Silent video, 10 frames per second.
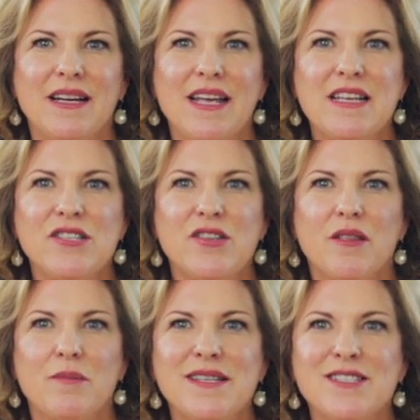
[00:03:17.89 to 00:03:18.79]
into
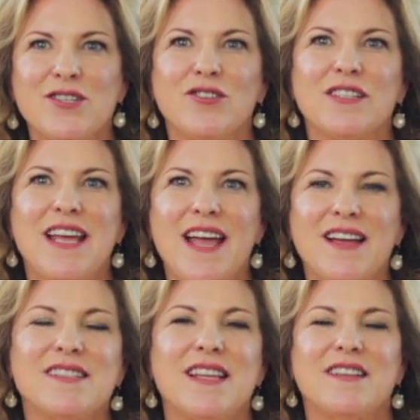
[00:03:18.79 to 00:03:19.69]
the mystical
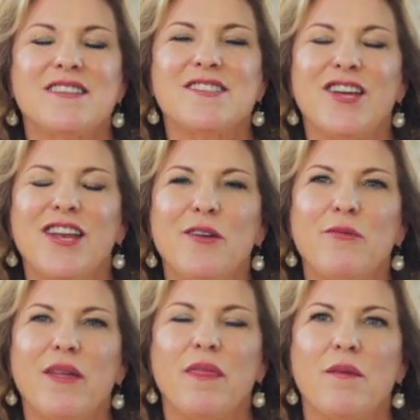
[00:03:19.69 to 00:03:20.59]
texts and study
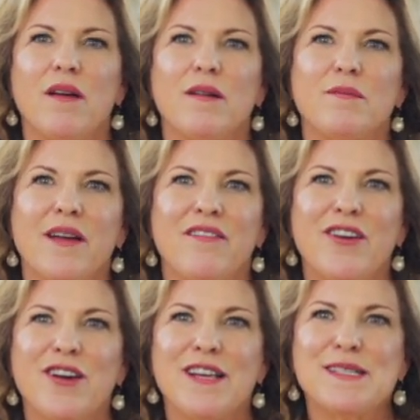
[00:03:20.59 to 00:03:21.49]
with uh, my
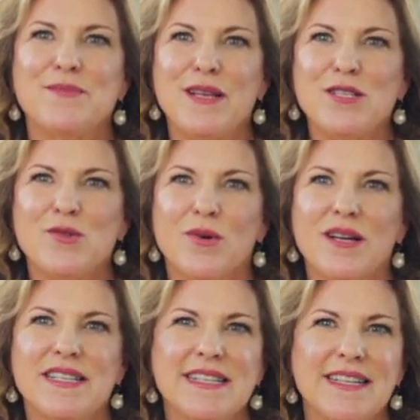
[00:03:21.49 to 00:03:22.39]
various
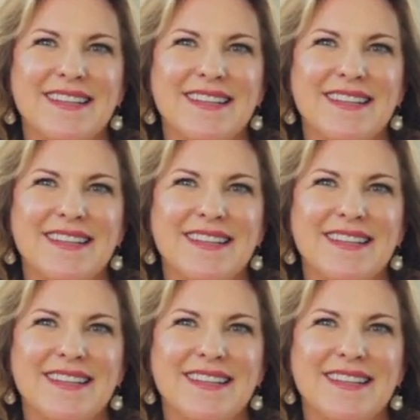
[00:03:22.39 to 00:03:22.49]
mentors